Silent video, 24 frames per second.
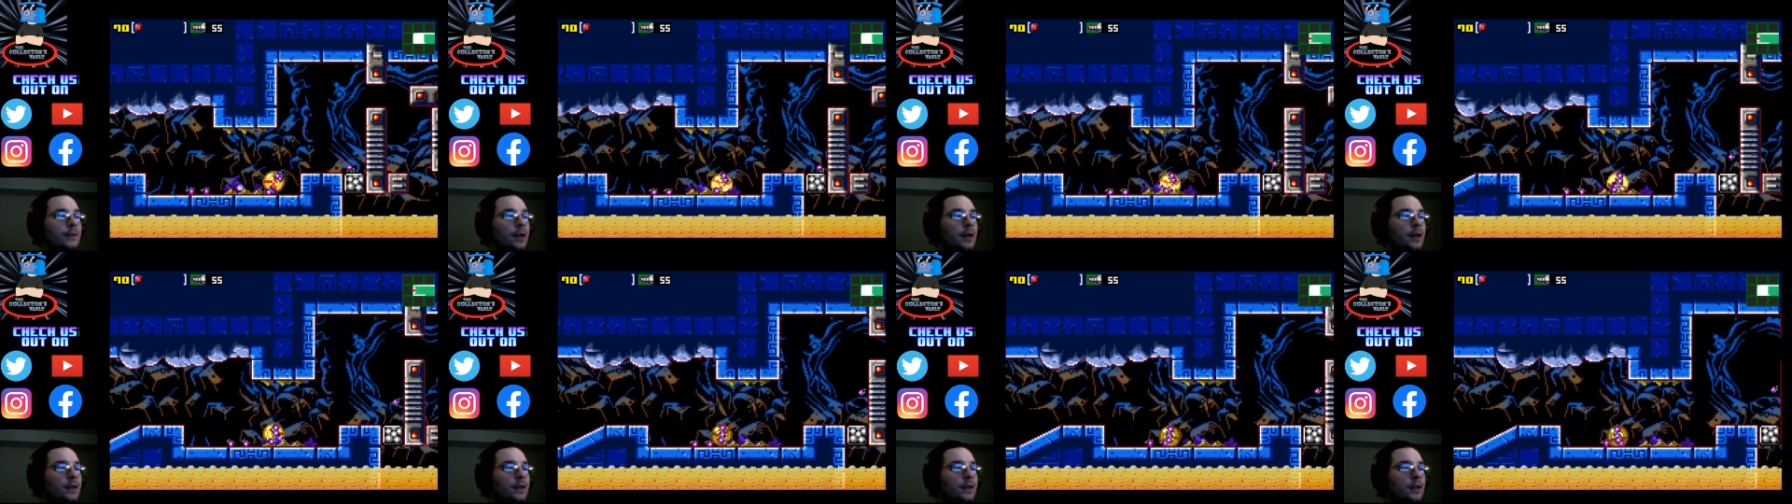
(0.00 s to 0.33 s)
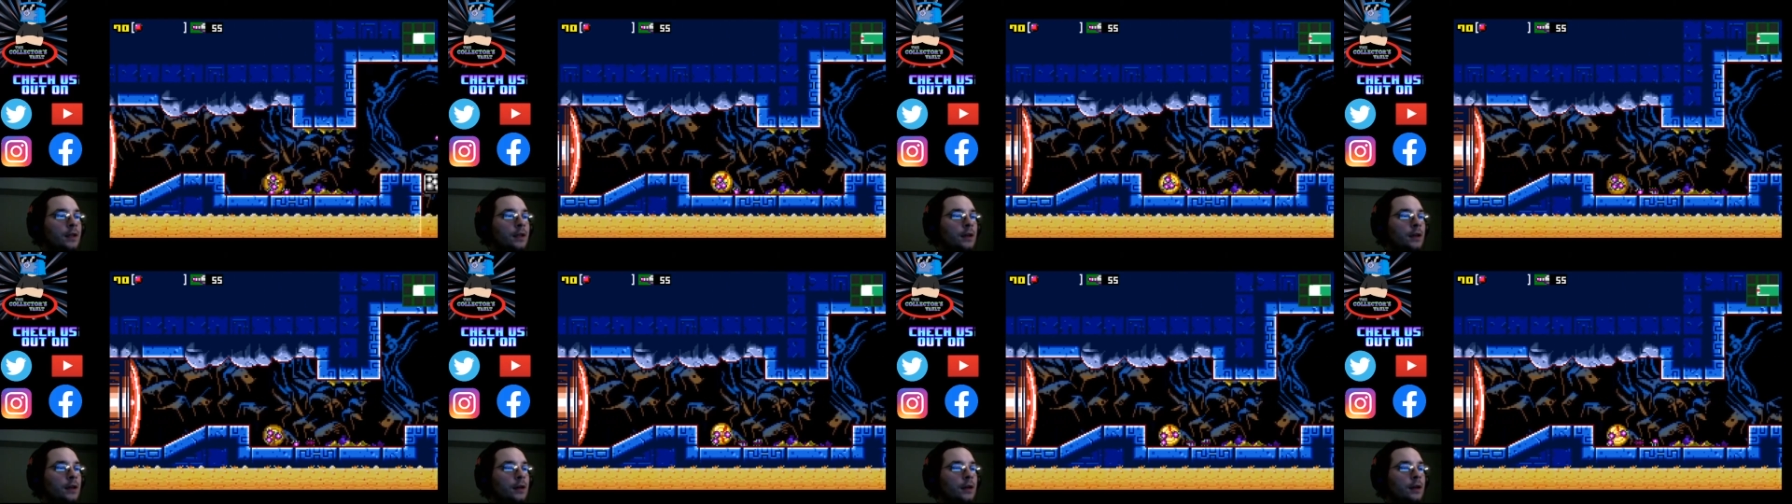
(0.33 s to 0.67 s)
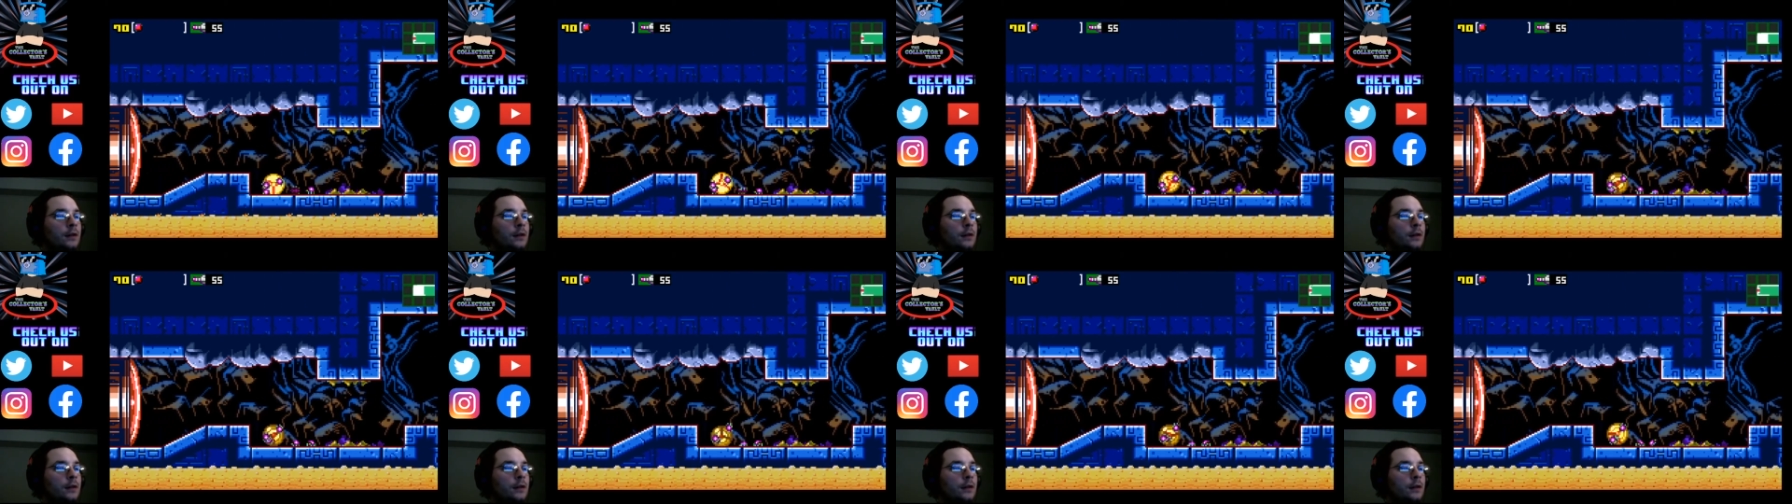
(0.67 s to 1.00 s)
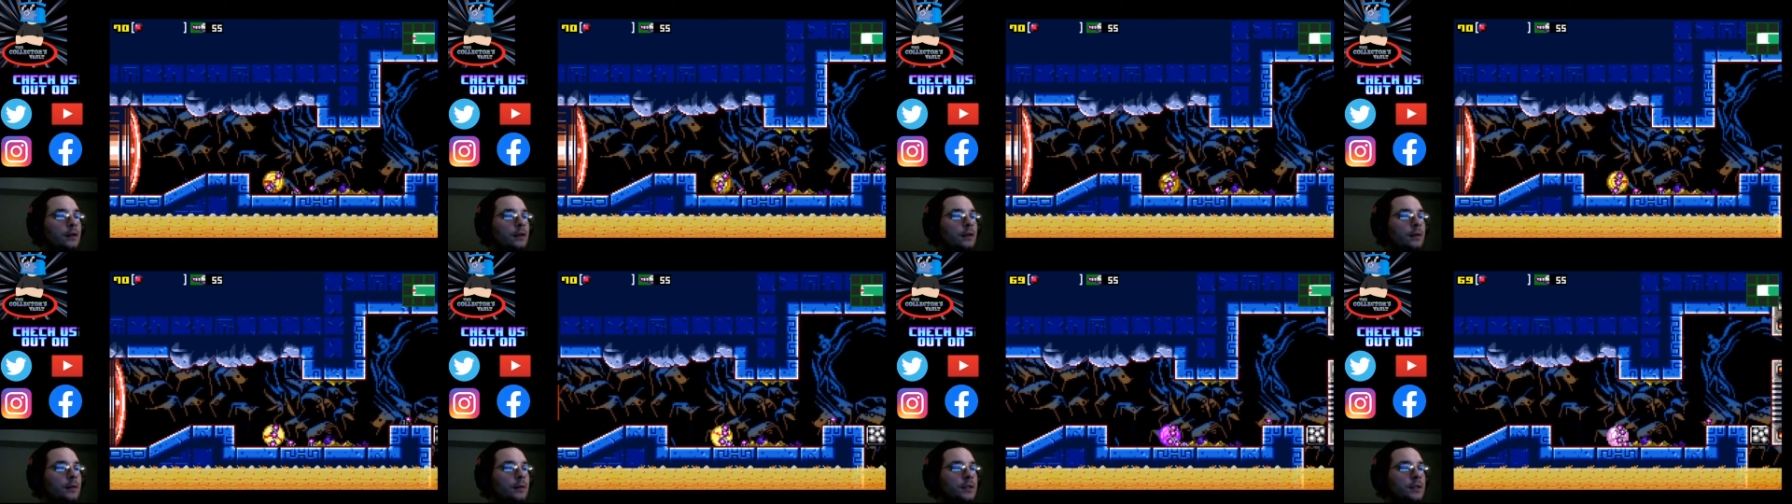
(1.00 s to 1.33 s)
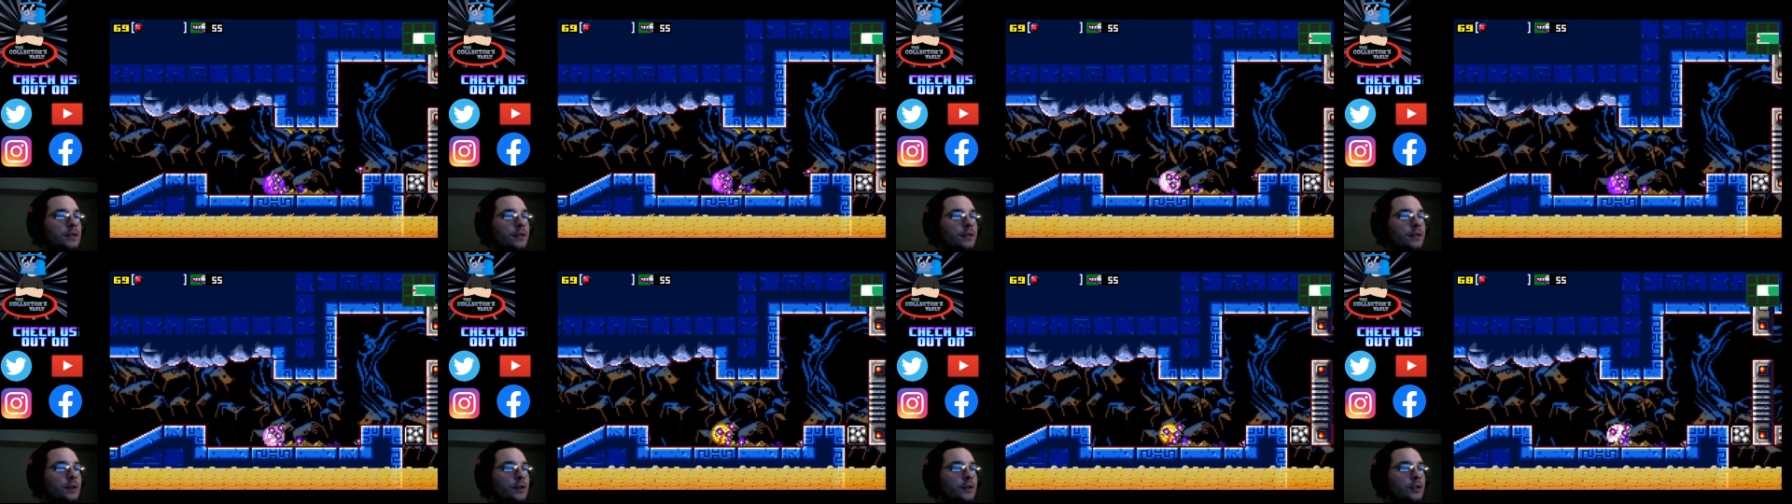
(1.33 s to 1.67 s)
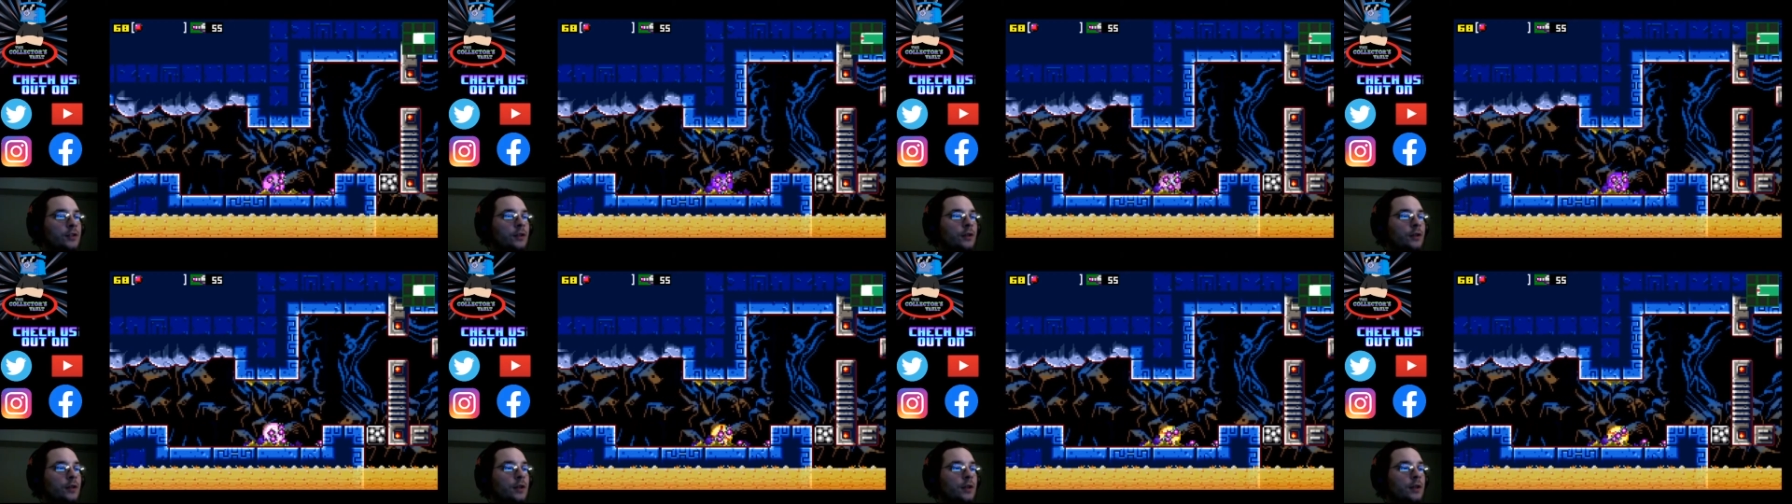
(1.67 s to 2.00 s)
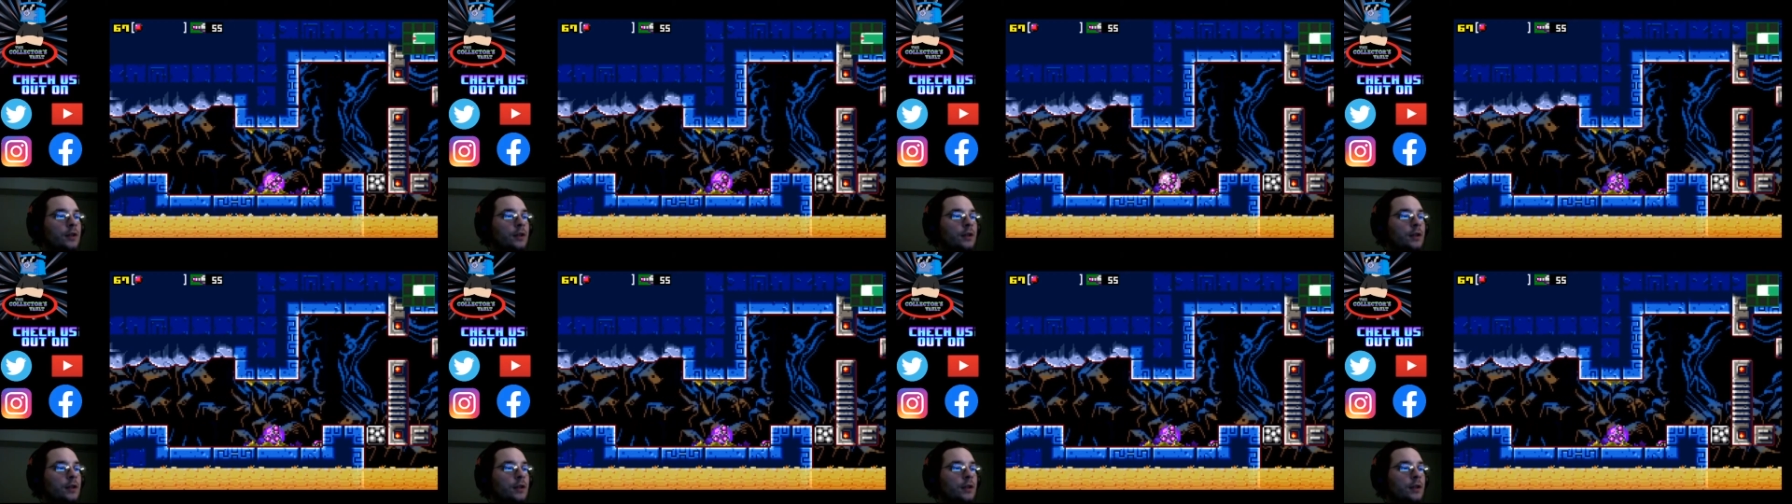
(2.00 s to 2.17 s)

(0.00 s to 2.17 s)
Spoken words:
I think. Let me see if I can show that.